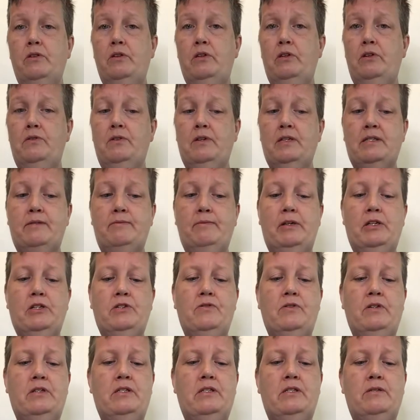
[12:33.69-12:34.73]
US
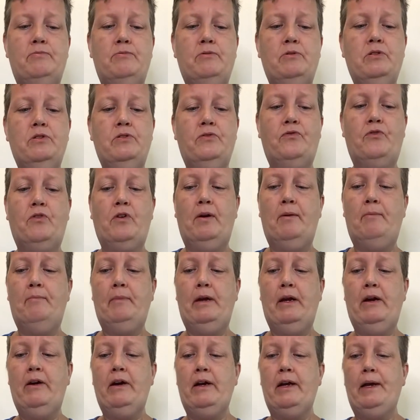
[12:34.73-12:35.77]
measuring spoons for
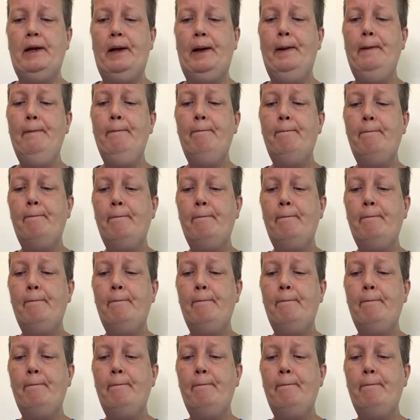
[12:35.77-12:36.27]
America.